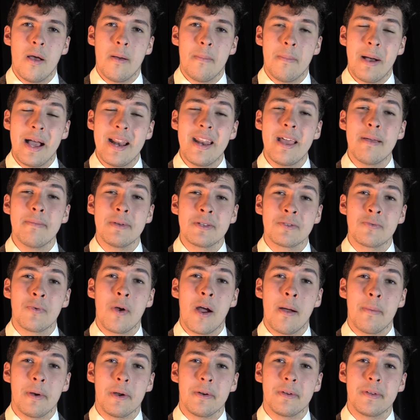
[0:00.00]
My name is
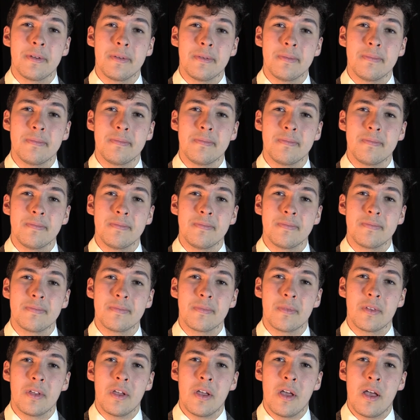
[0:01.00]
Robert.
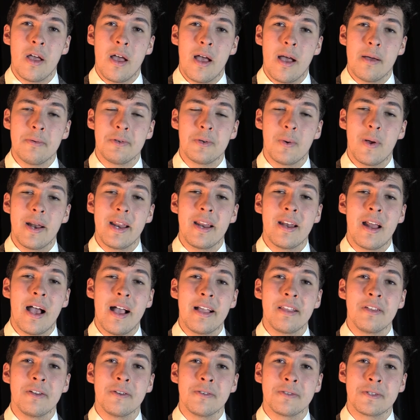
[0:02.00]
I'm
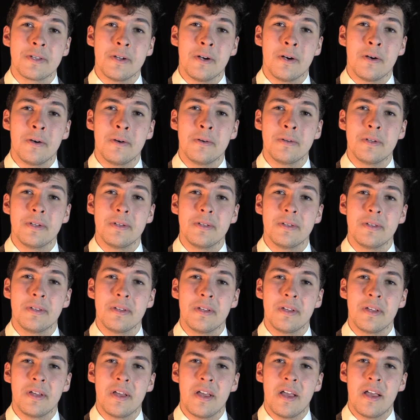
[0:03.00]
29 years old,
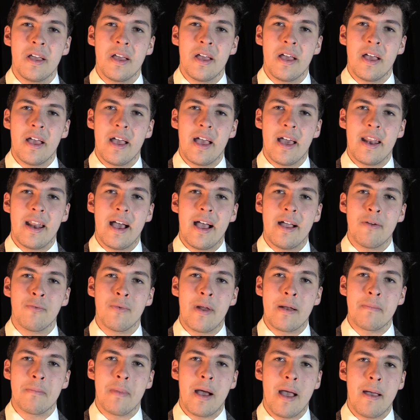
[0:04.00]
and I
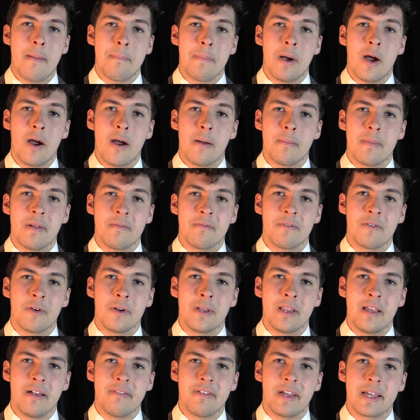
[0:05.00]
rent my apartment for a
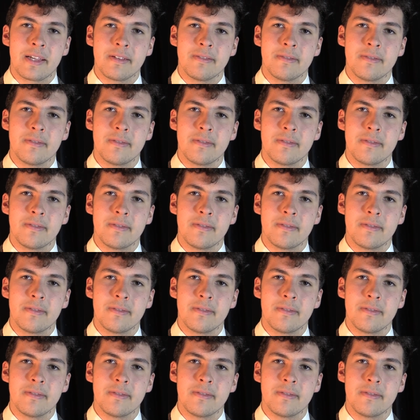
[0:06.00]
living.